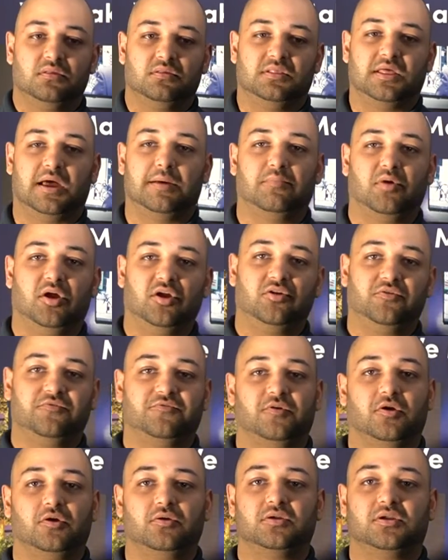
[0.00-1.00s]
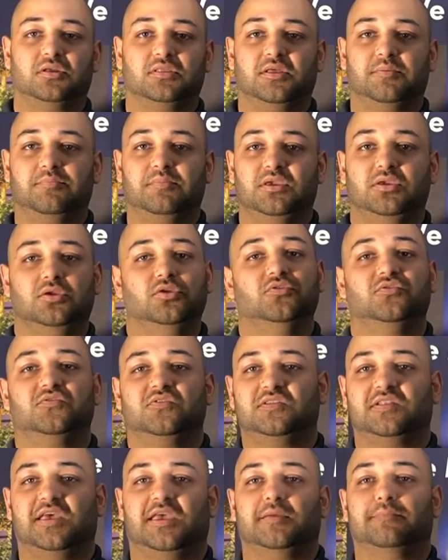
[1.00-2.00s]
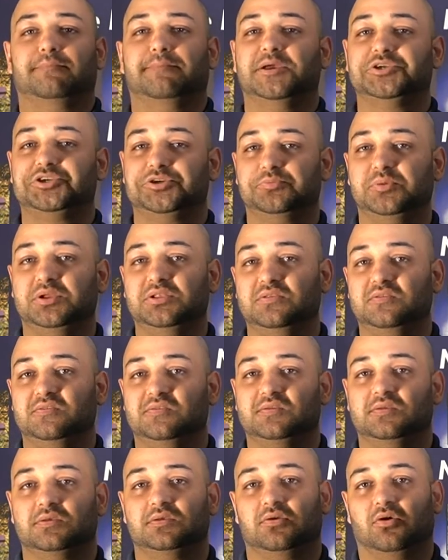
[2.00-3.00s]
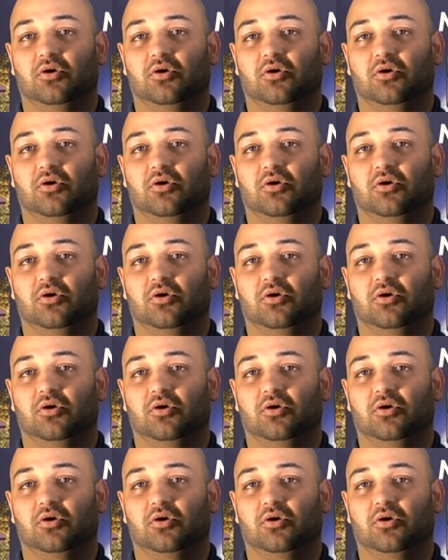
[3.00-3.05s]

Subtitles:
That microphone can then be used to take measurements